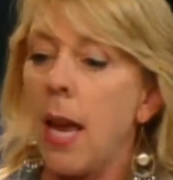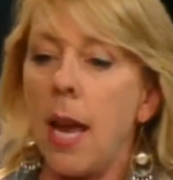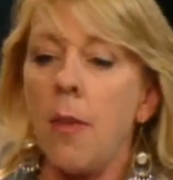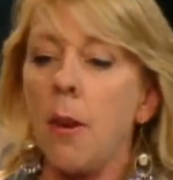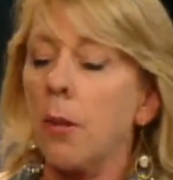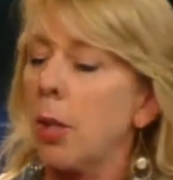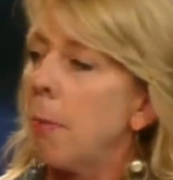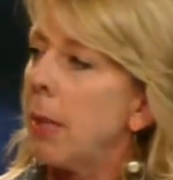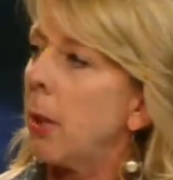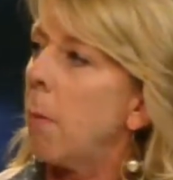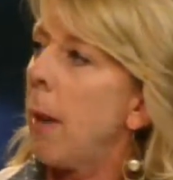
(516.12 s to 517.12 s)
and there are so
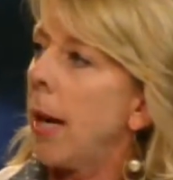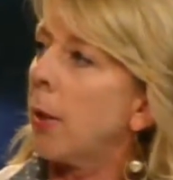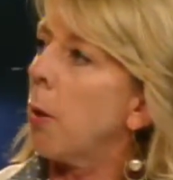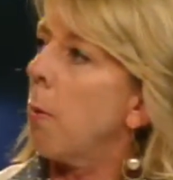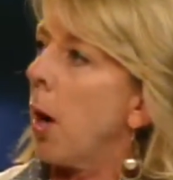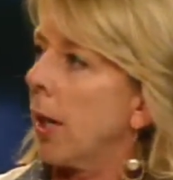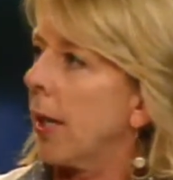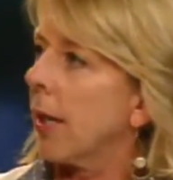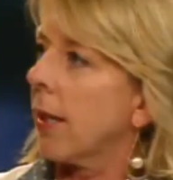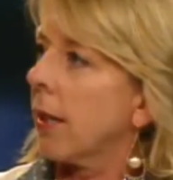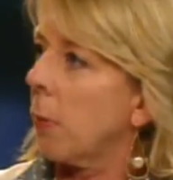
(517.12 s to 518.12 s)
many little micro
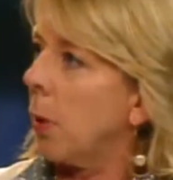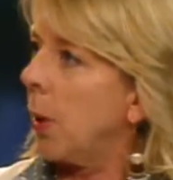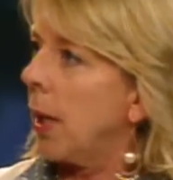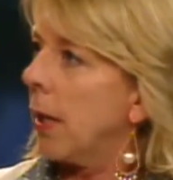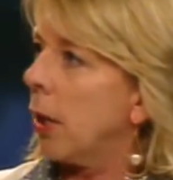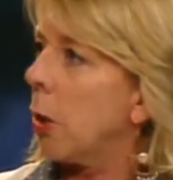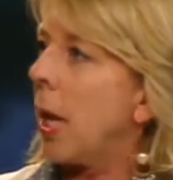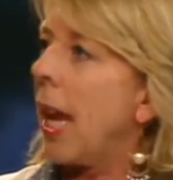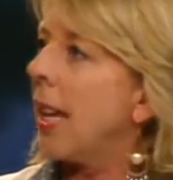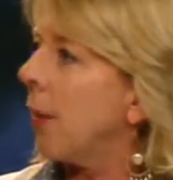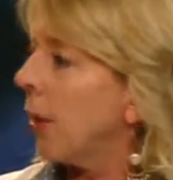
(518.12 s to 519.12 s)
markets within, so you
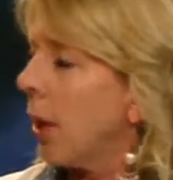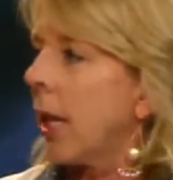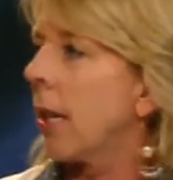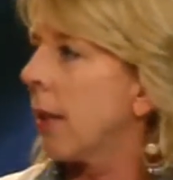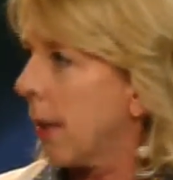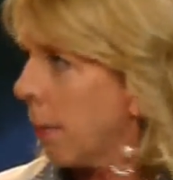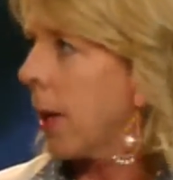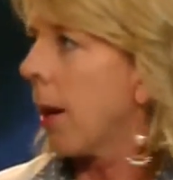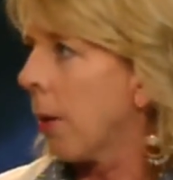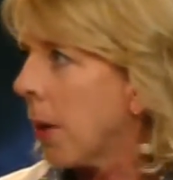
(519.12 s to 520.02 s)
can't even look at a zip code